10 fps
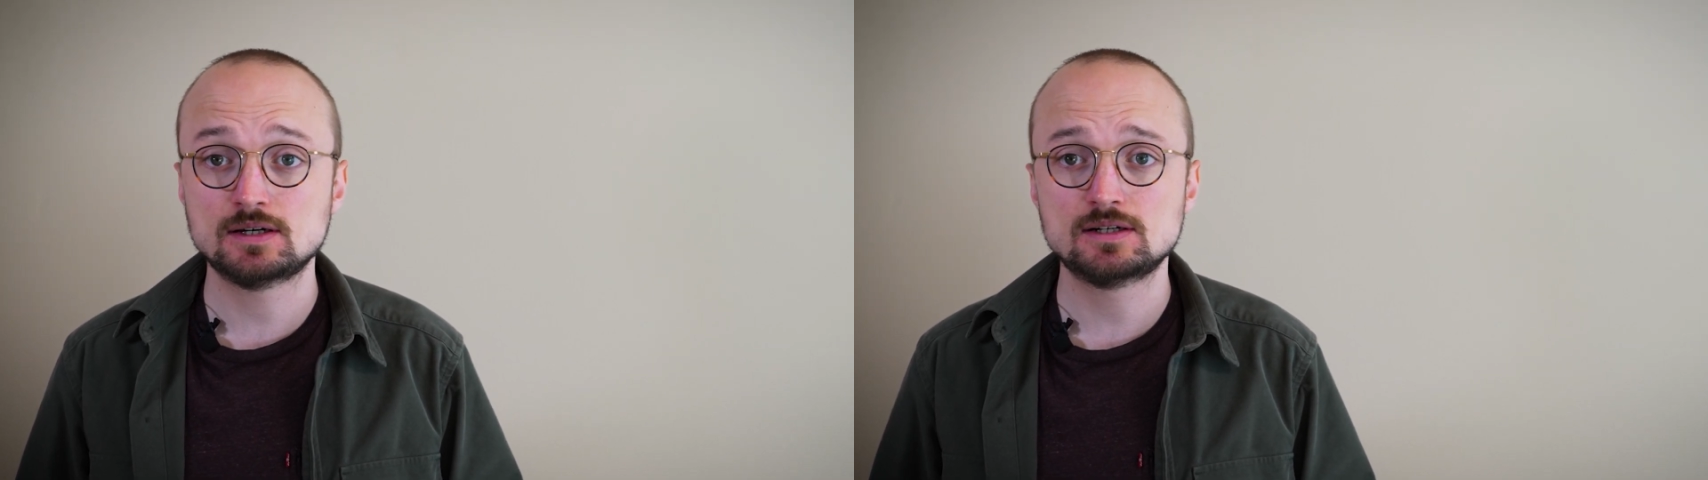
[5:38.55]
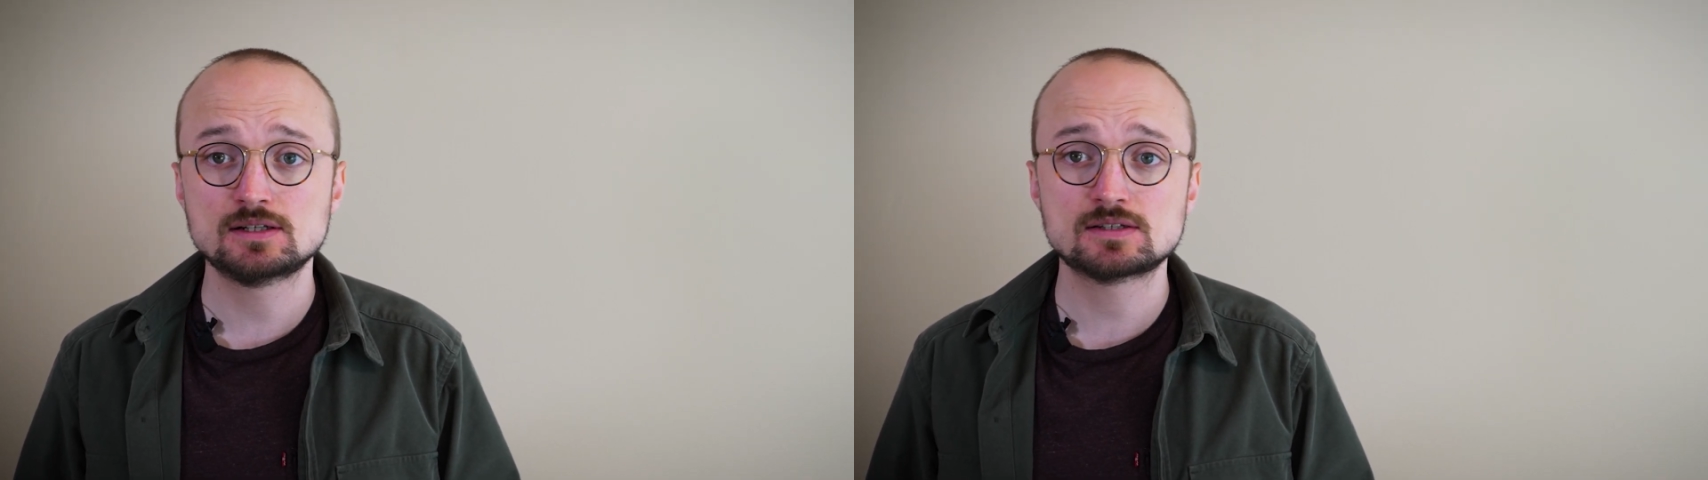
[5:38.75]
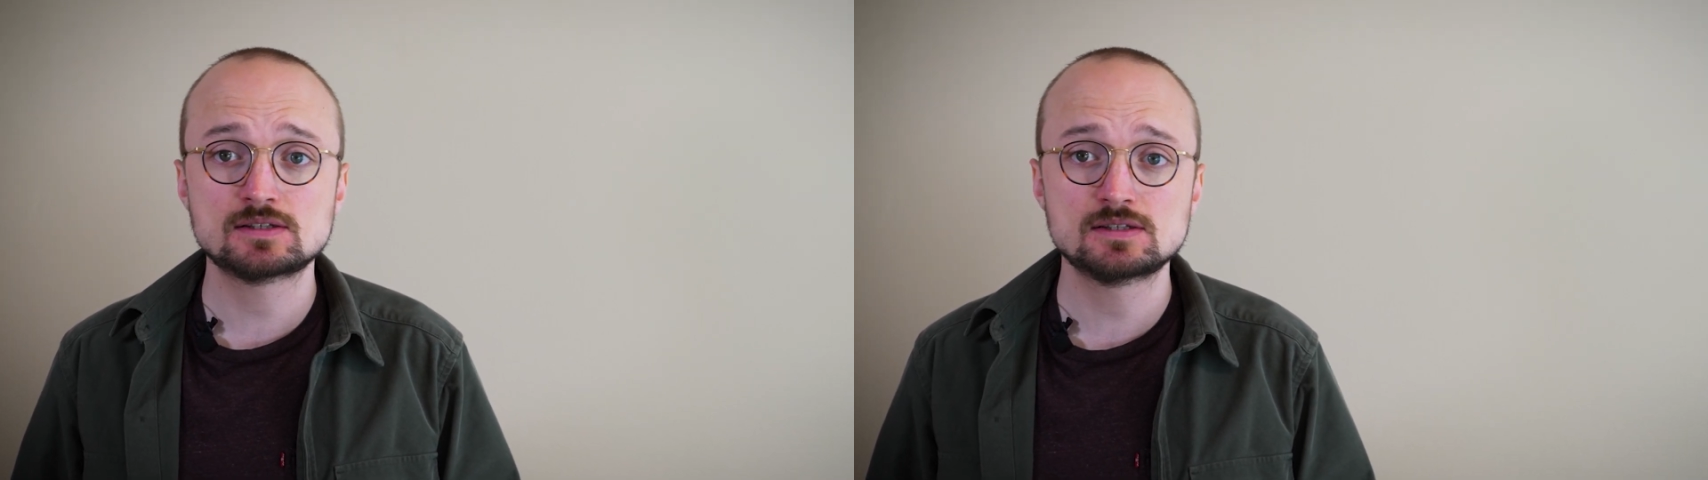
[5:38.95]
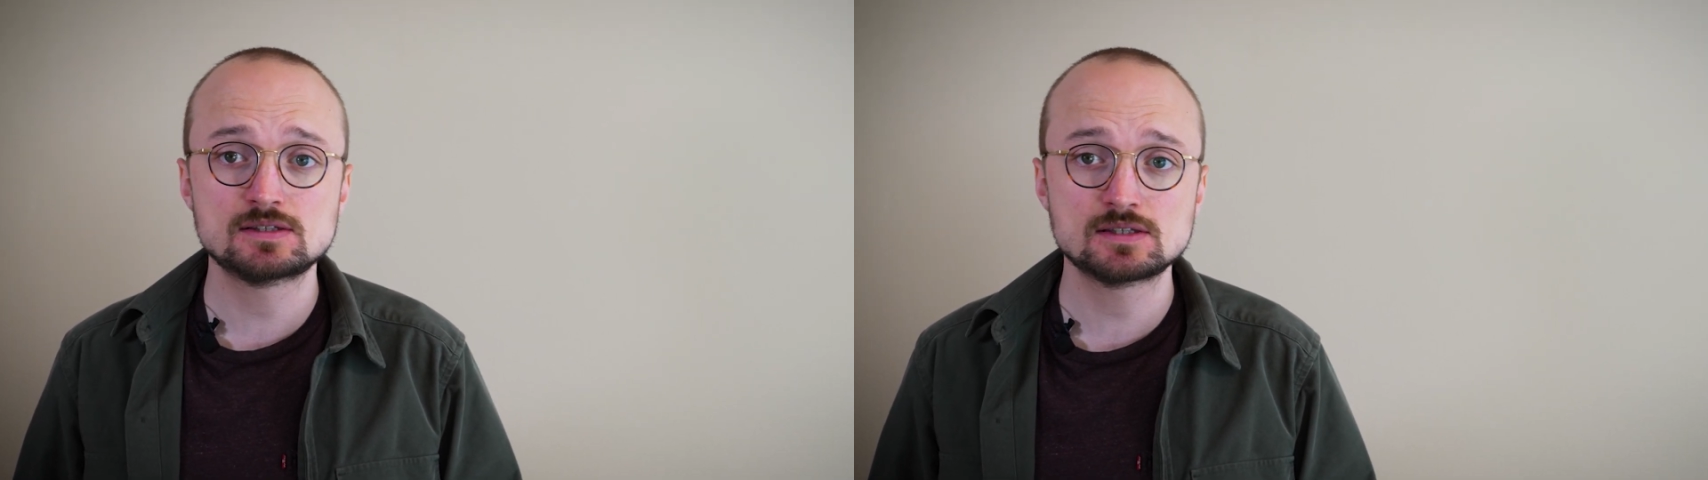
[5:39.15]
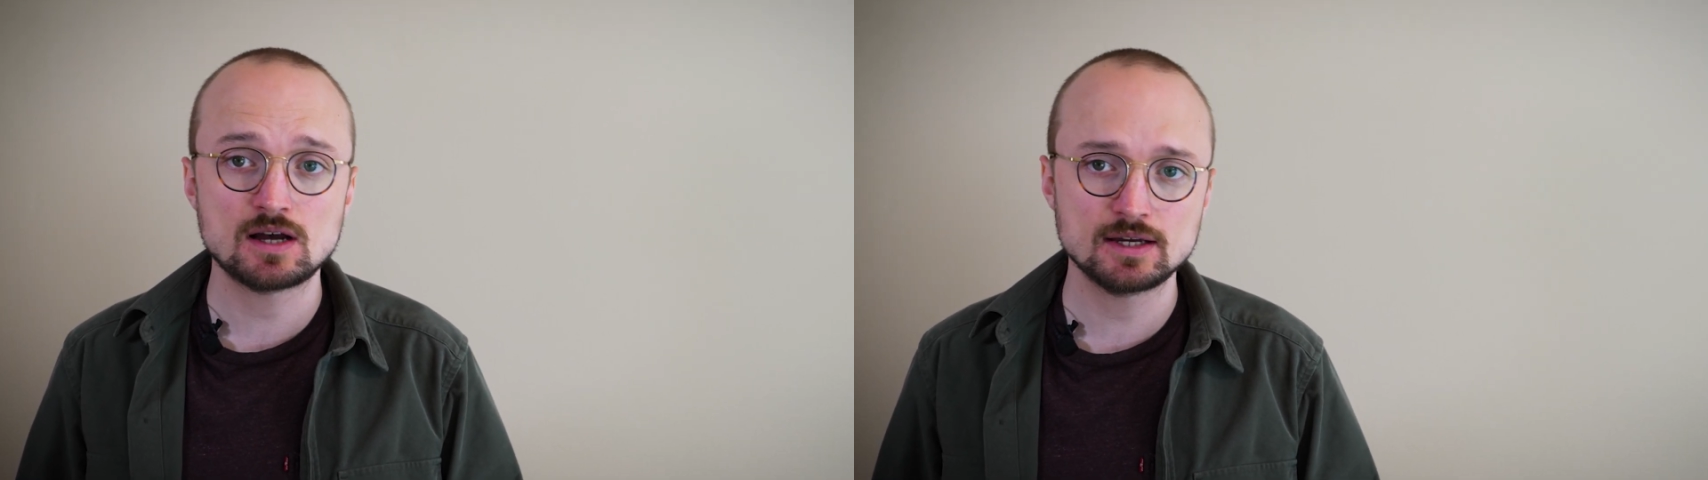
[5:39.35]
at a
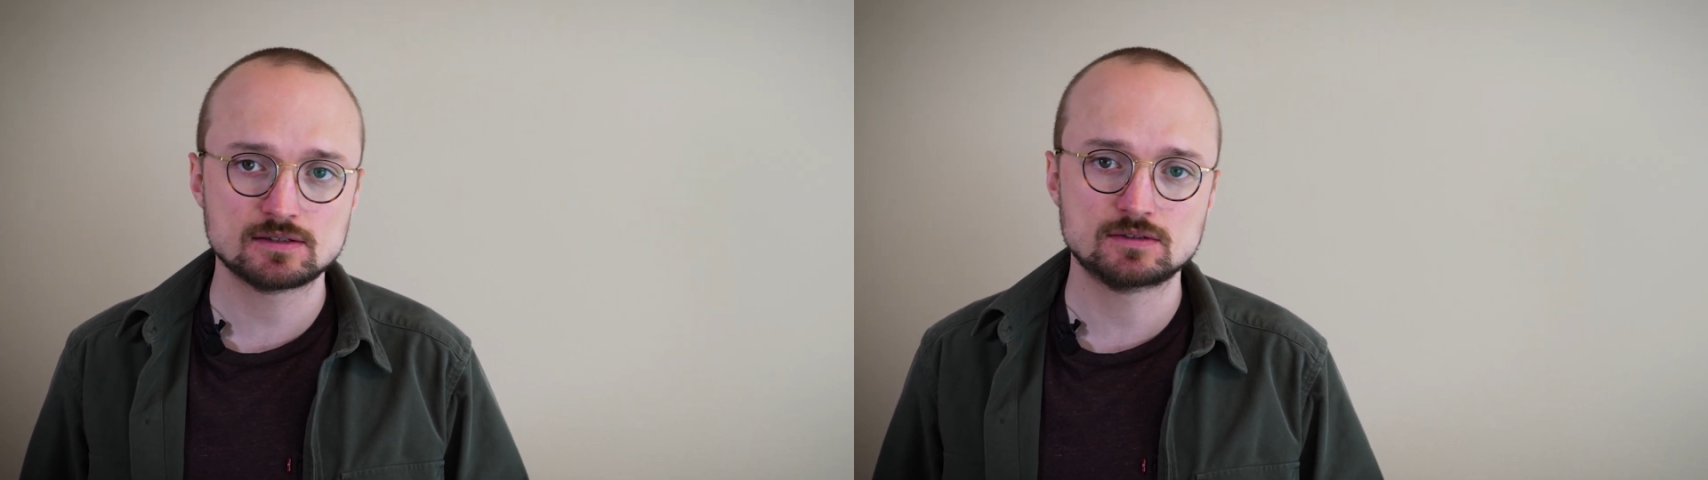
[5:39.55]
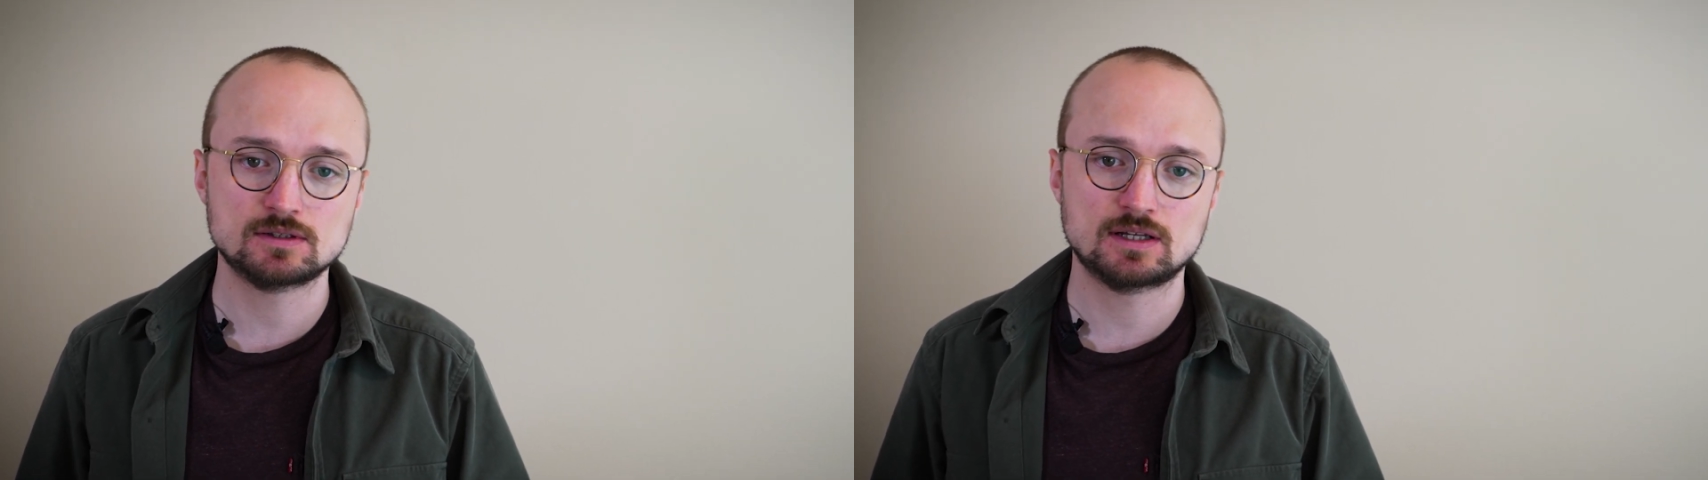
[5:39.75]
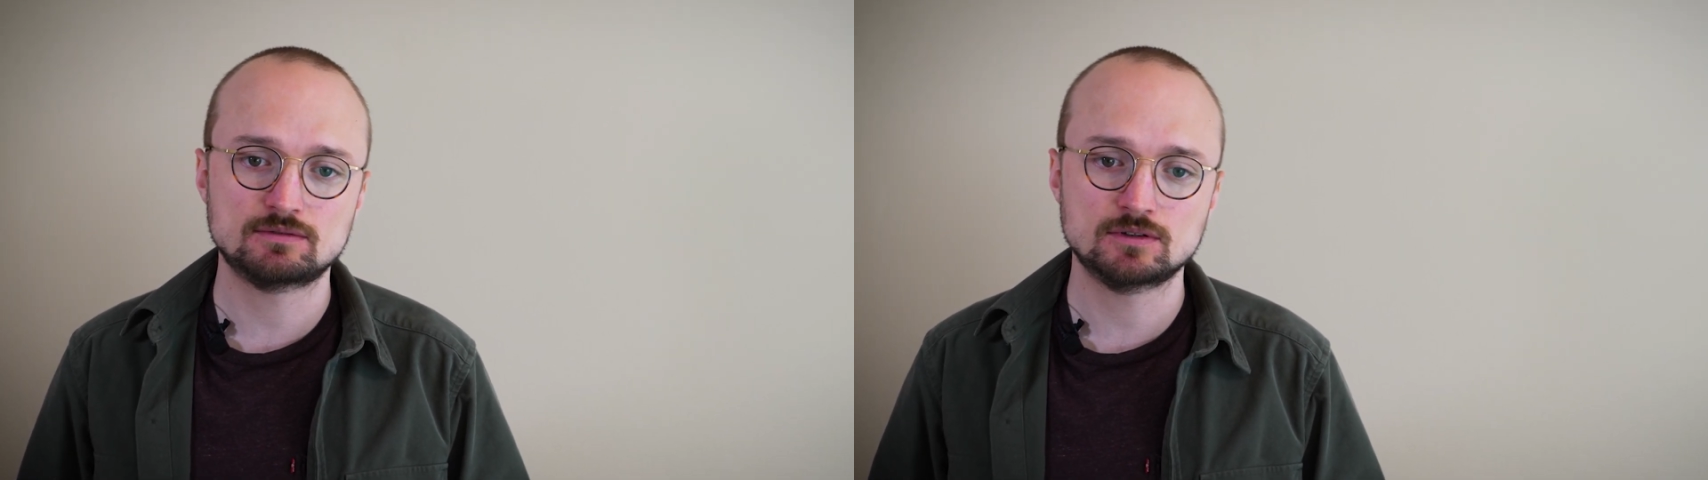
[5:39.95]
societal level.